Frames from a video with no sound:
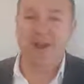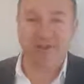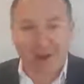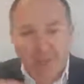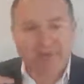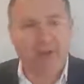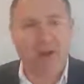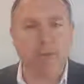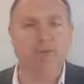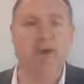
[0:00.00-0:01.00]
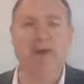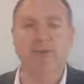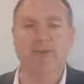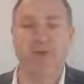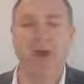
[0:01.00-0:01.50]
So let them sell
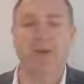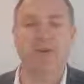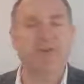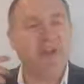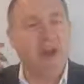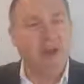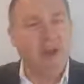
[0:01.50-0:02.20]
themselves, right? Just